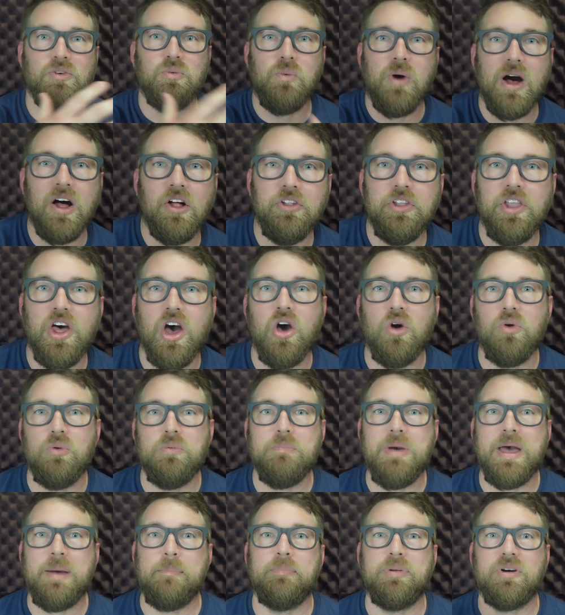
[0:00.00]
and well-known
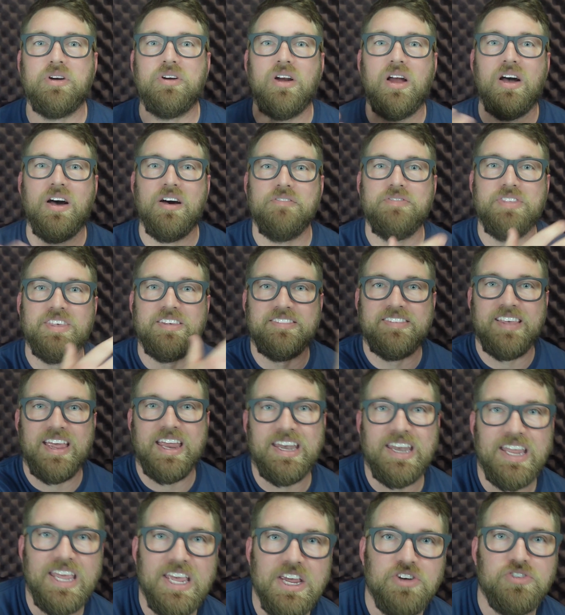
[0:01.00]
member of the
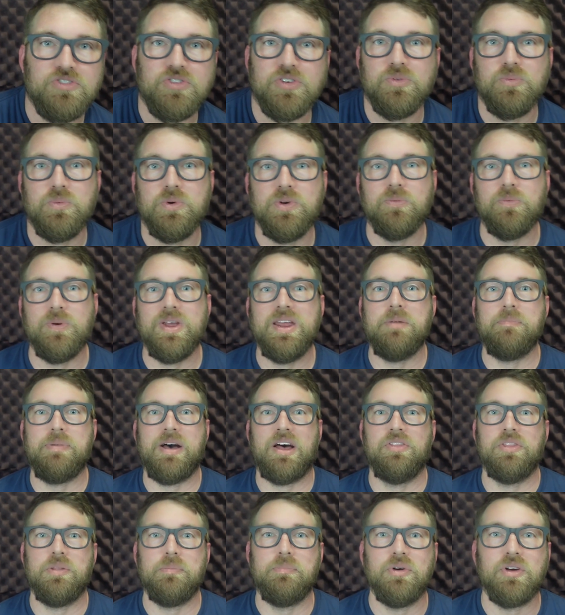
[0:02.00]
Sanhedrin we read
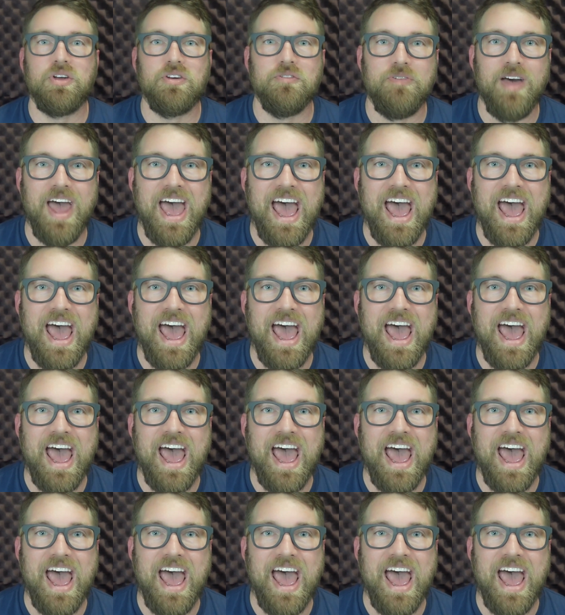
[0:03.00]
about in the book of